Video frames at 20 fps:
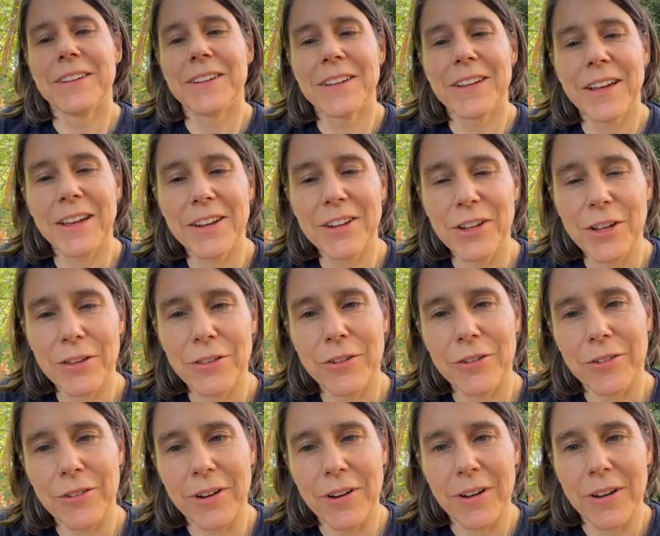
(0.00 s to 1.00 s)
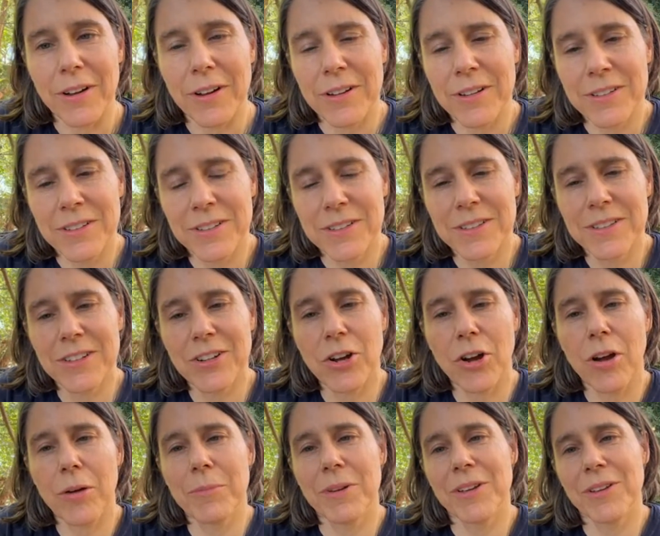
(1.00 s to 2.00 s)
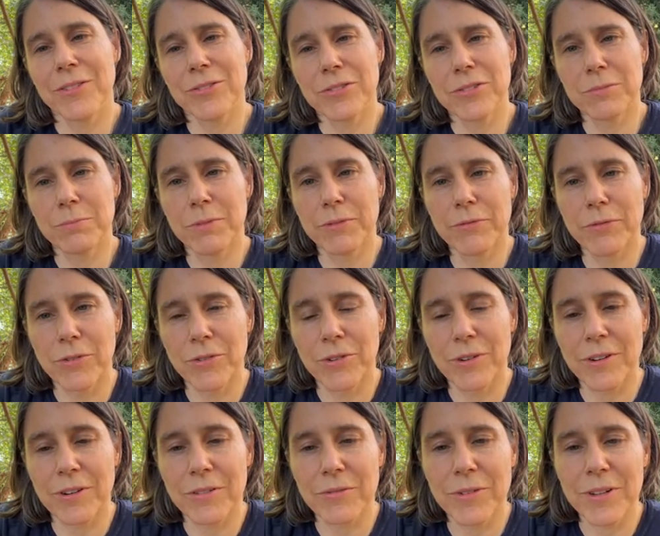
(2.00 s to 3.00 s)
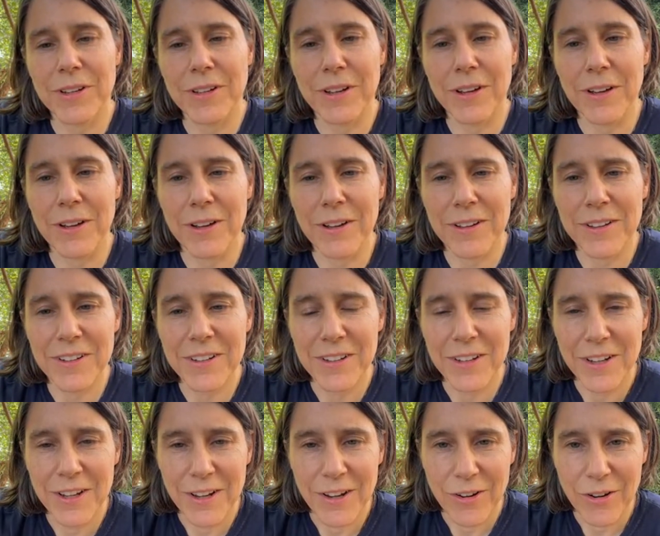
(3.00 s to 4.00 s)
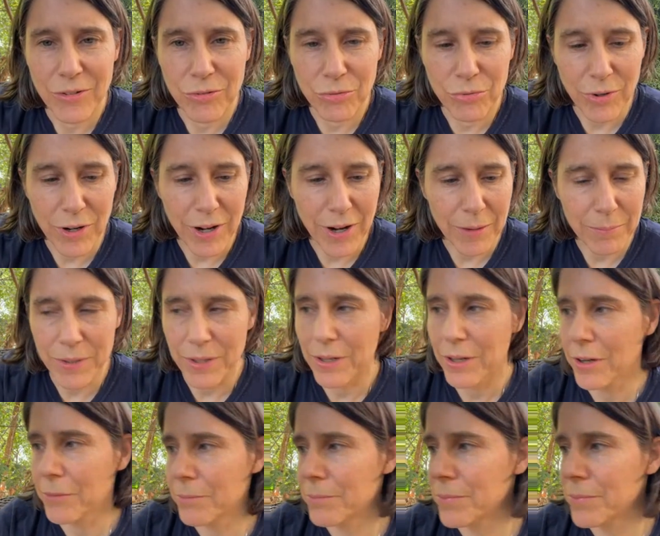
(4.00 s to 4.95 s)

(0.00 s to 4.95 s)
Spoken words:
Any other comments before we wrap up?